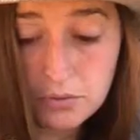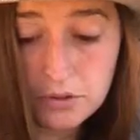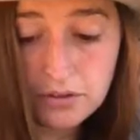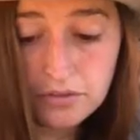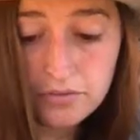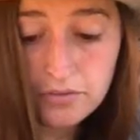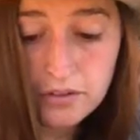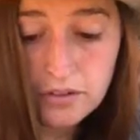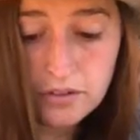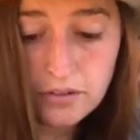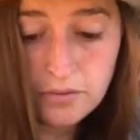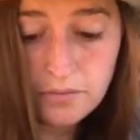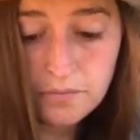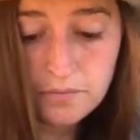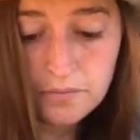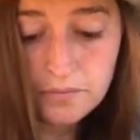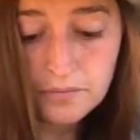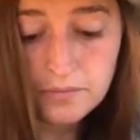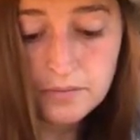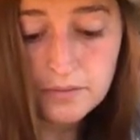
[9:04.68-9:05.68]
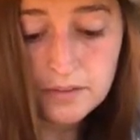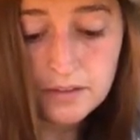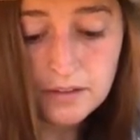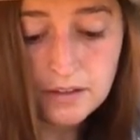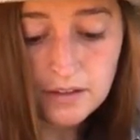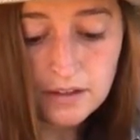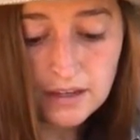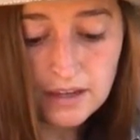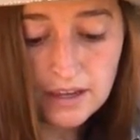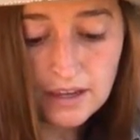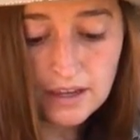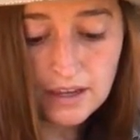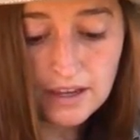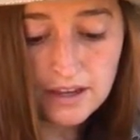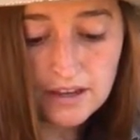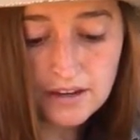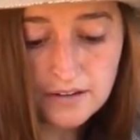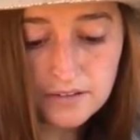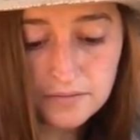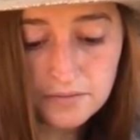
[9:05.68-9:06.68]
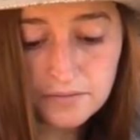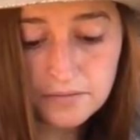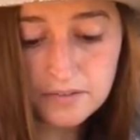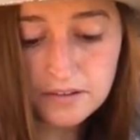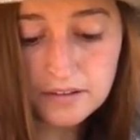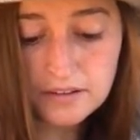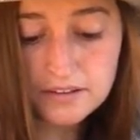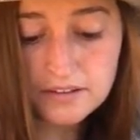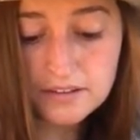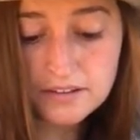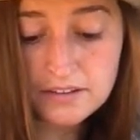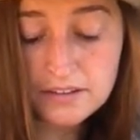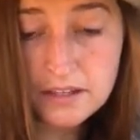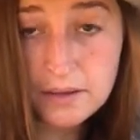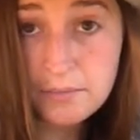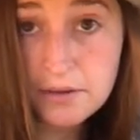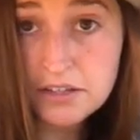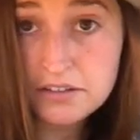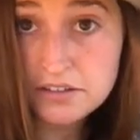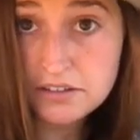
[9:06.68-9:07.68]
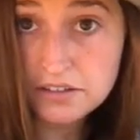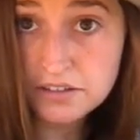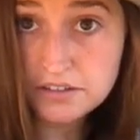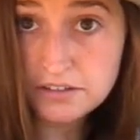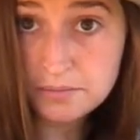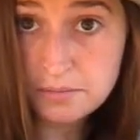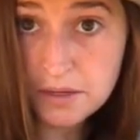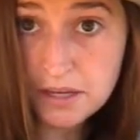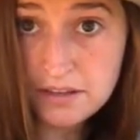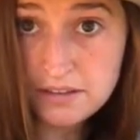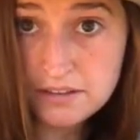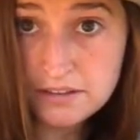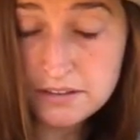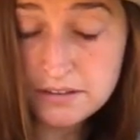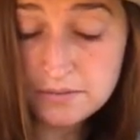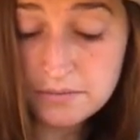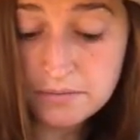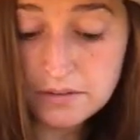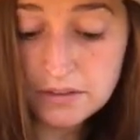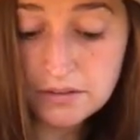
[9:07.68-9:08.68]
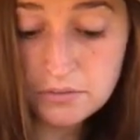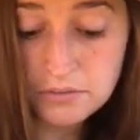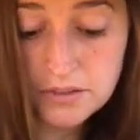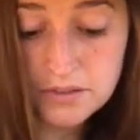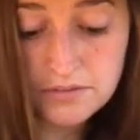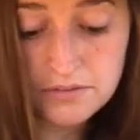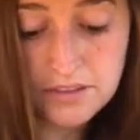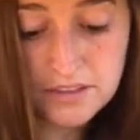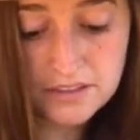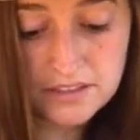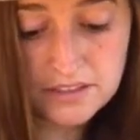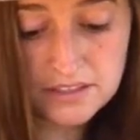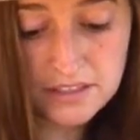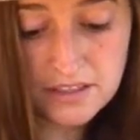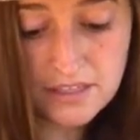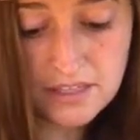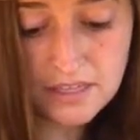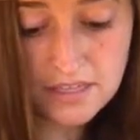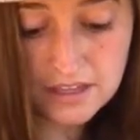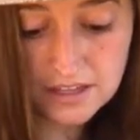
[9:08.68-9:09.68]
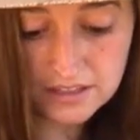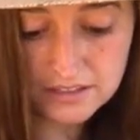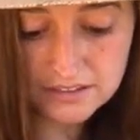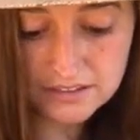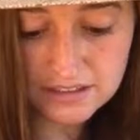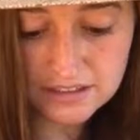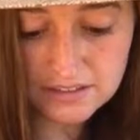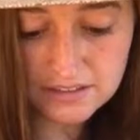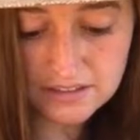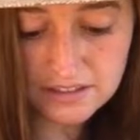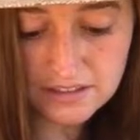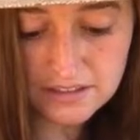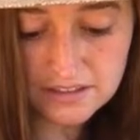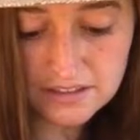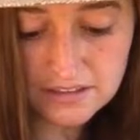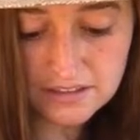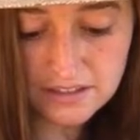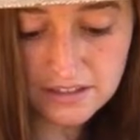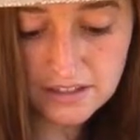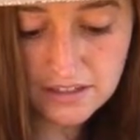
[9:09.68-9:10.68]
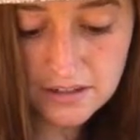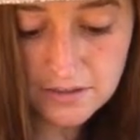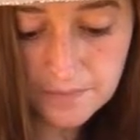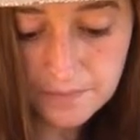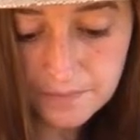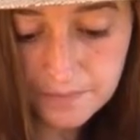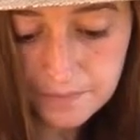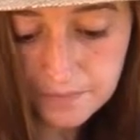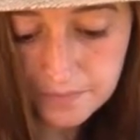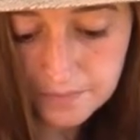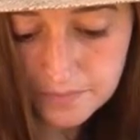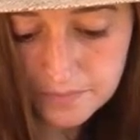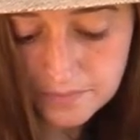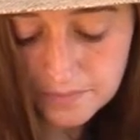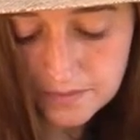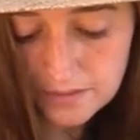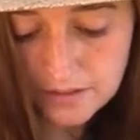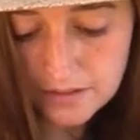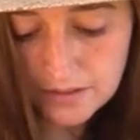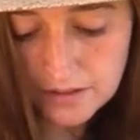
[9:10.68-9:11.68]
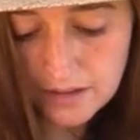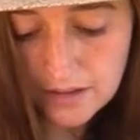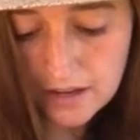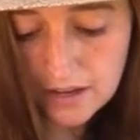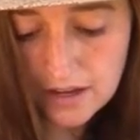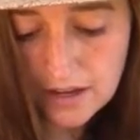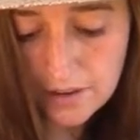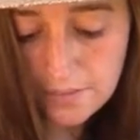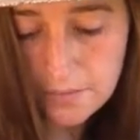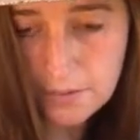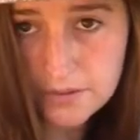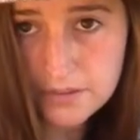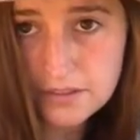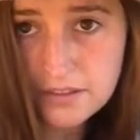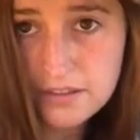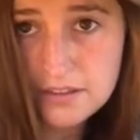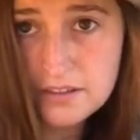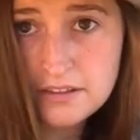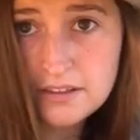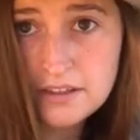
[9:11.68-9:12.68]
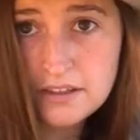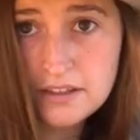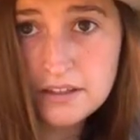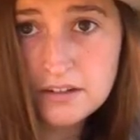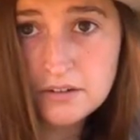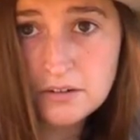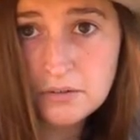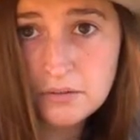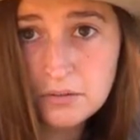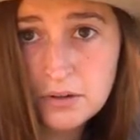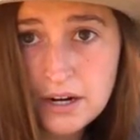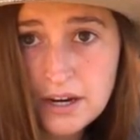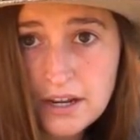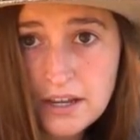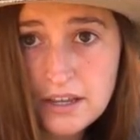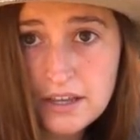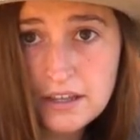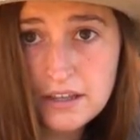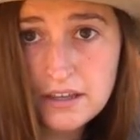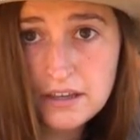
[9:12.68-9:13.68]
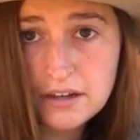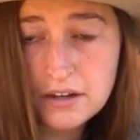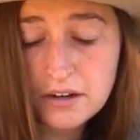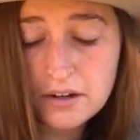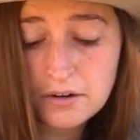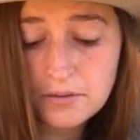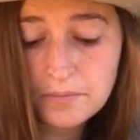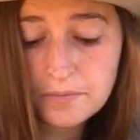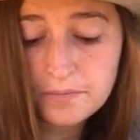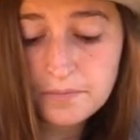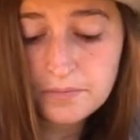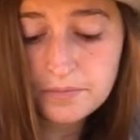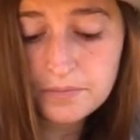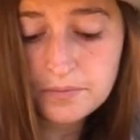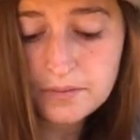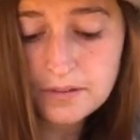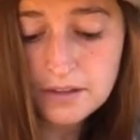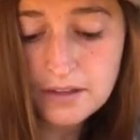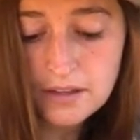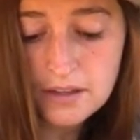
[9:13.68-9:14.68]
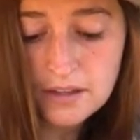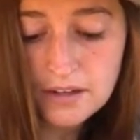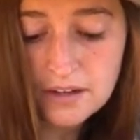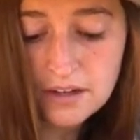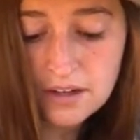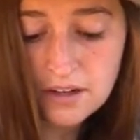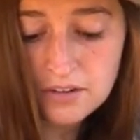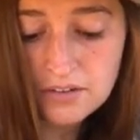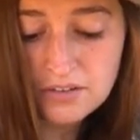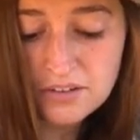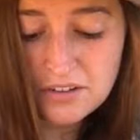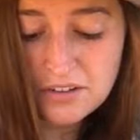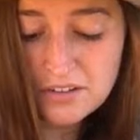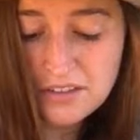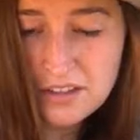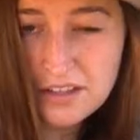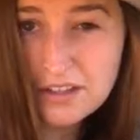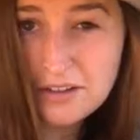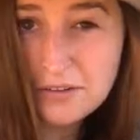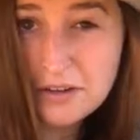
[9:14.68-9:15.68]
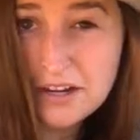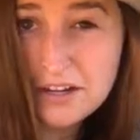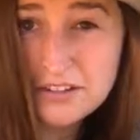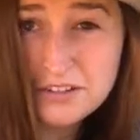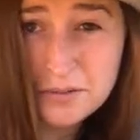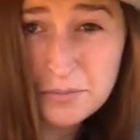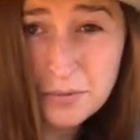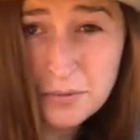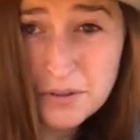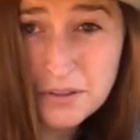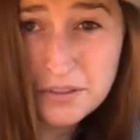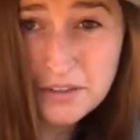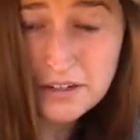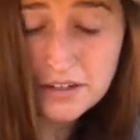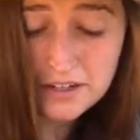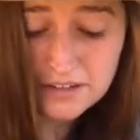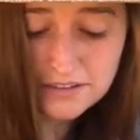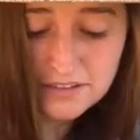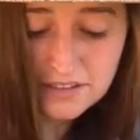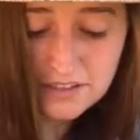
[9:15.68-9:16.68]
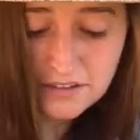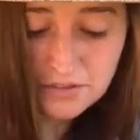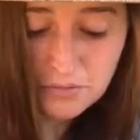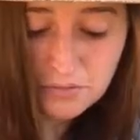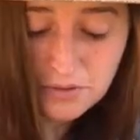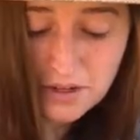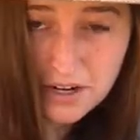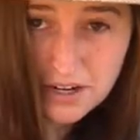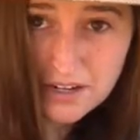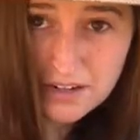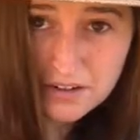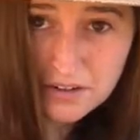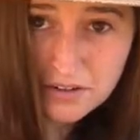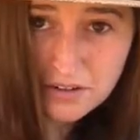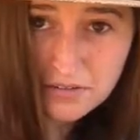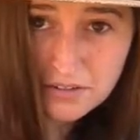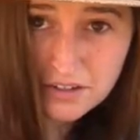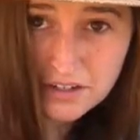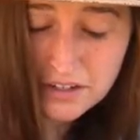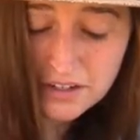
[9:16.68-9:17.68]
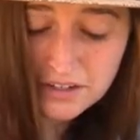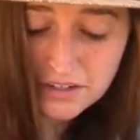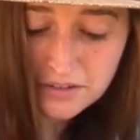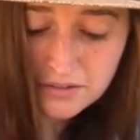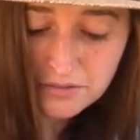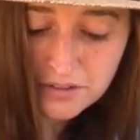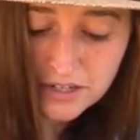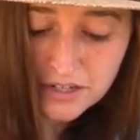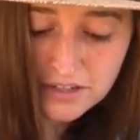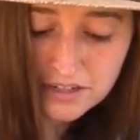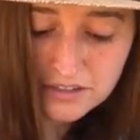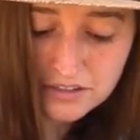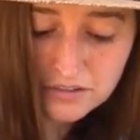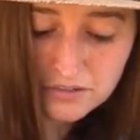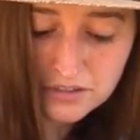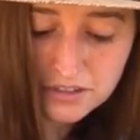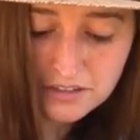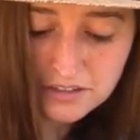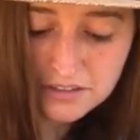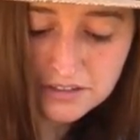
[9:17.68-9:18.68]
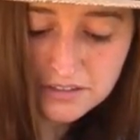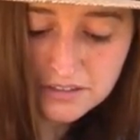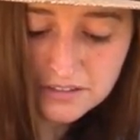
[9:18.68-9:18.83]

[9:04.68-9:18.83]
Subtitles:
more for you. And since I mentioned space is one of the things that seeds need, I put this seed right here. Now, do you think I should put the next seed right over here, right next to it?